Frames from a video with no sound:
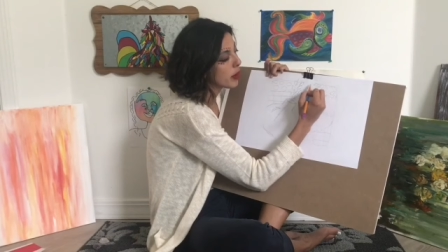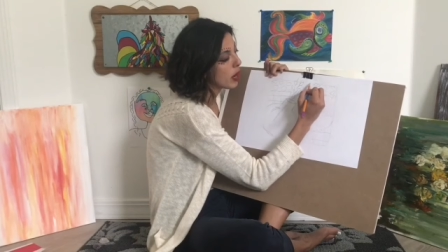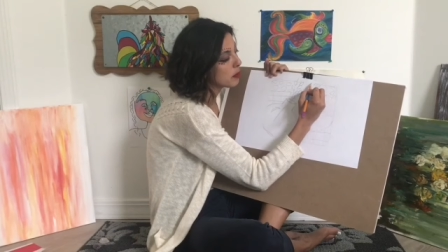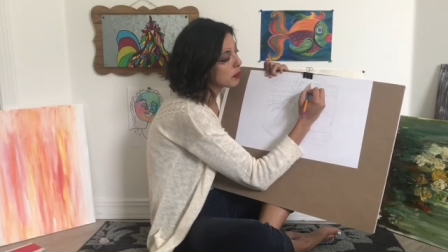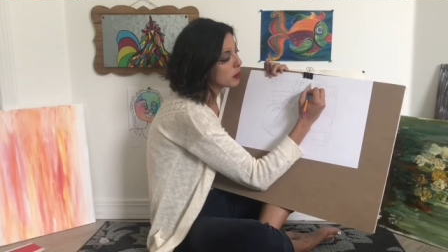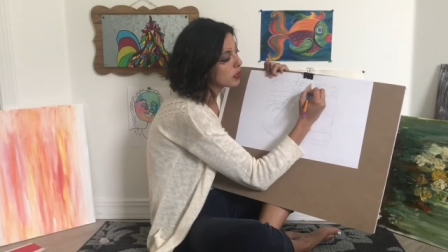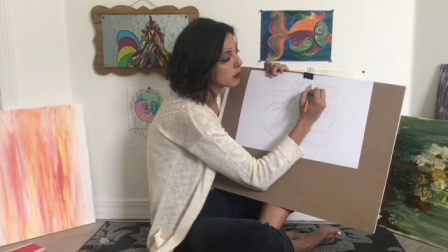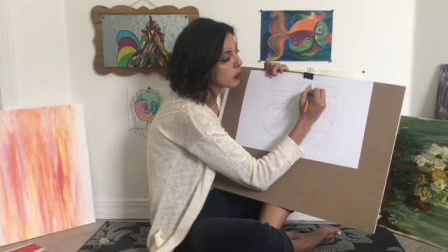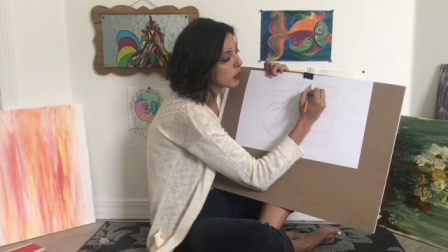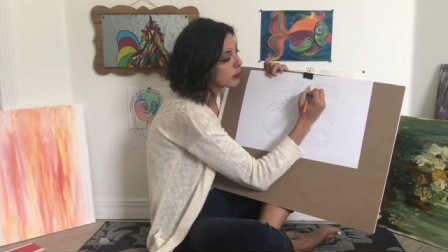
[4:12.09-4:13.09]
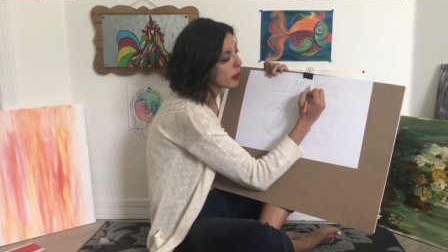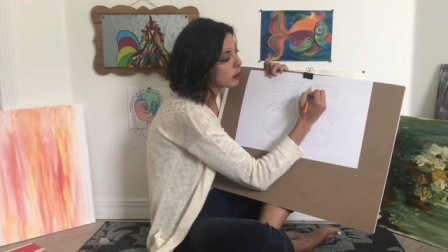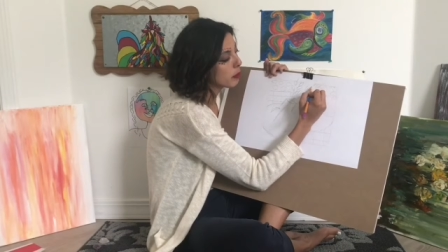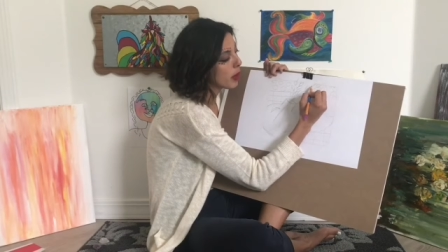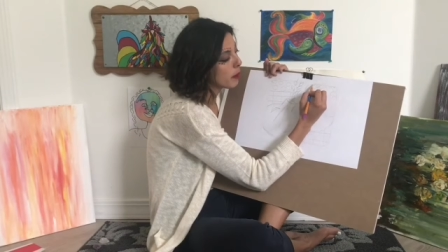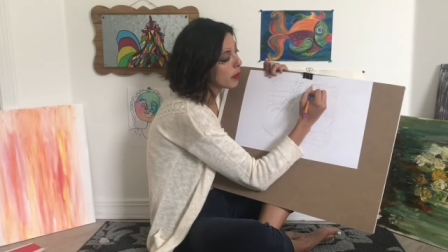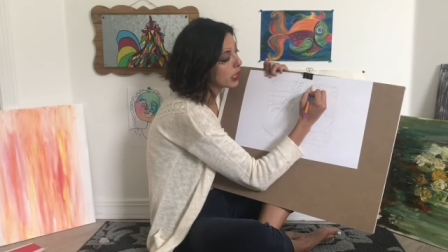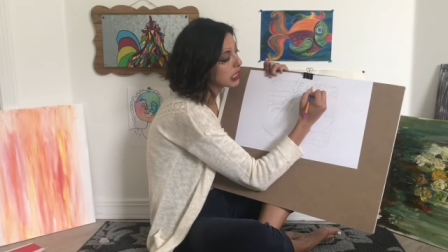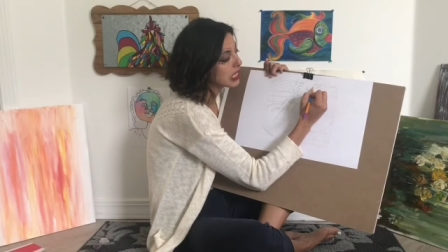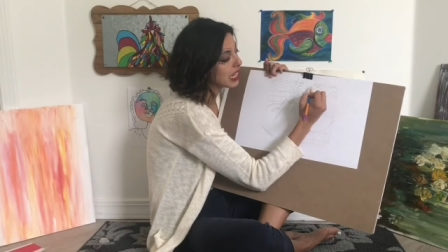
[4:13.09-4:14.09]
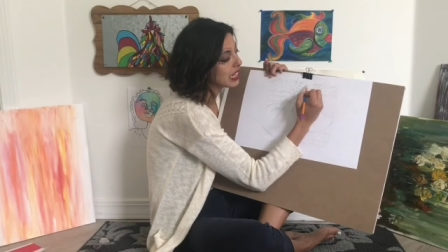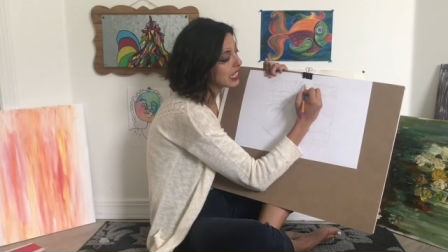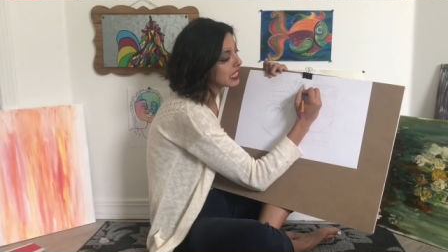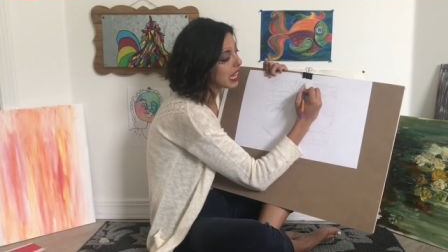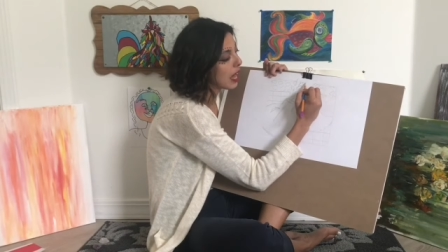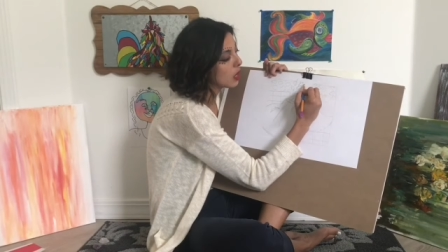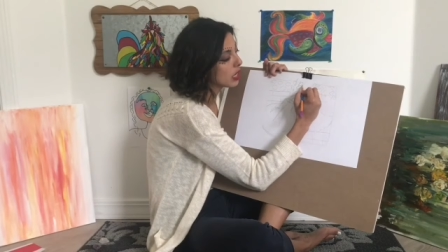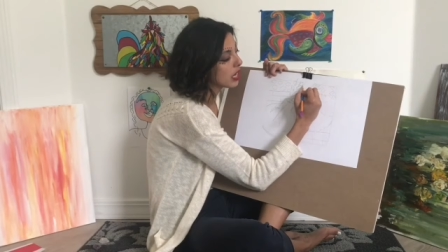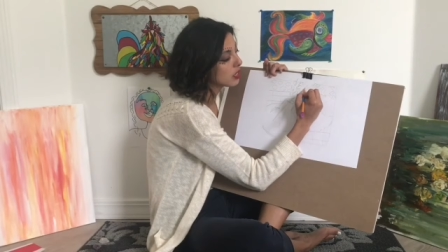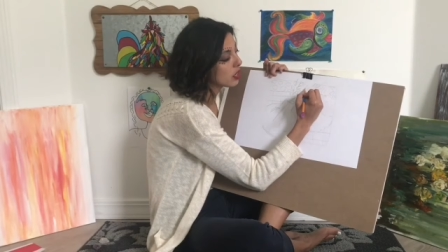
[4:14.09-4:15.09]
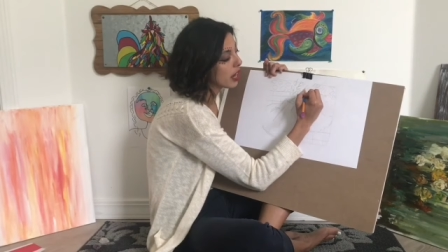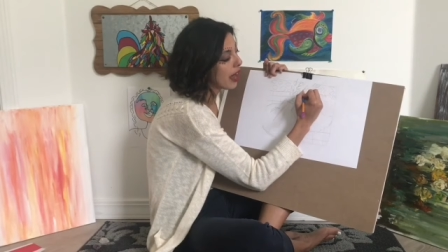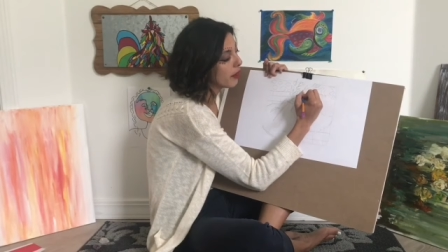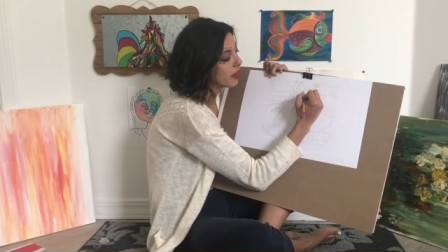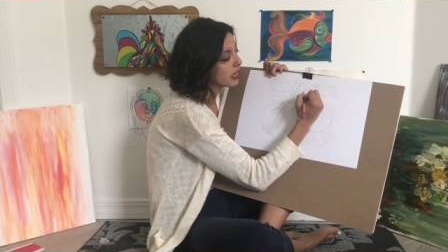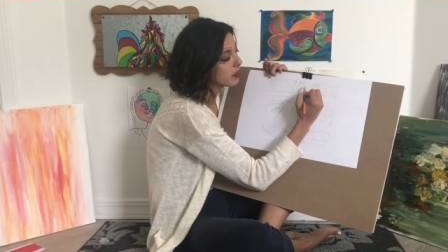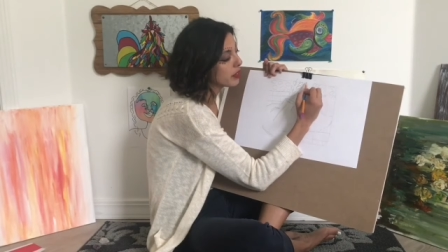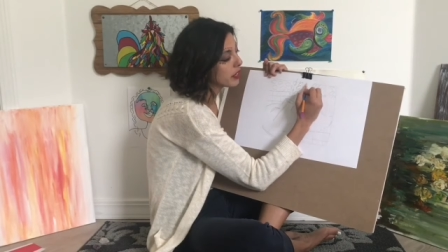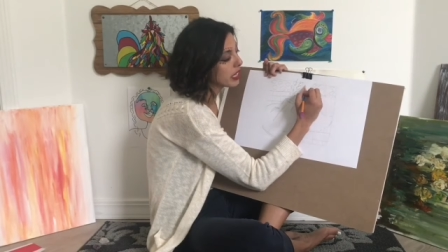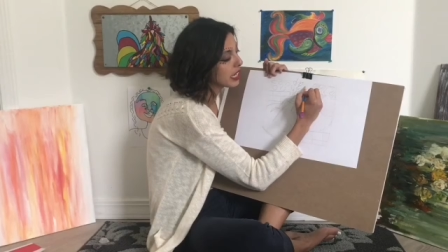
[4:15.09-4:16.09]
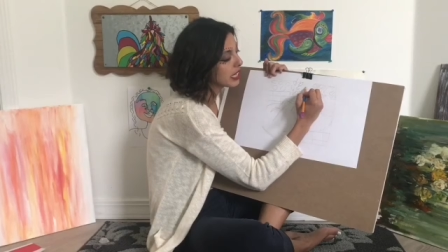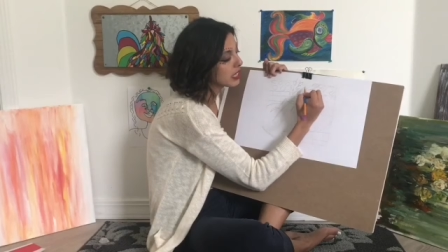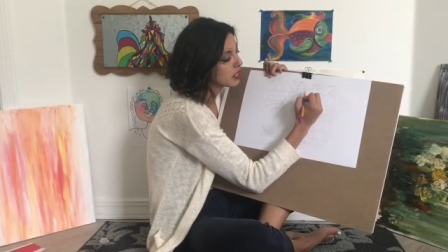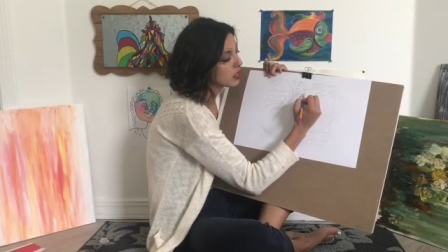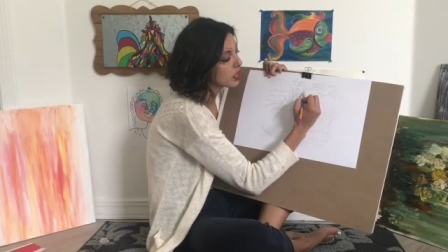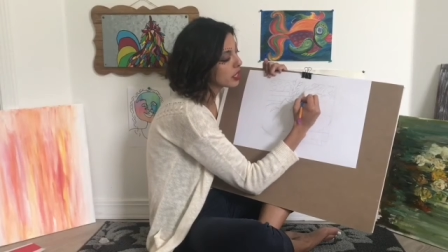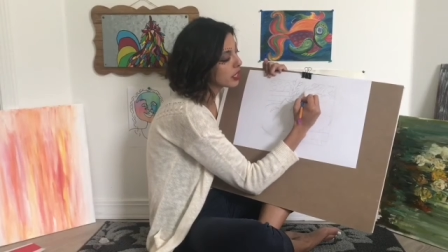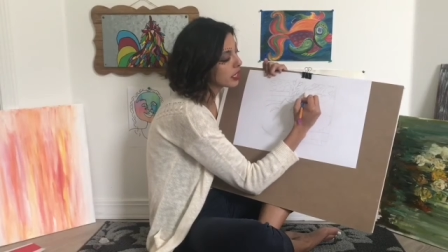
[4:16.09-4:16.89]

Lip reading: The most important part with pop art is that these outlines are outlined very nice and dark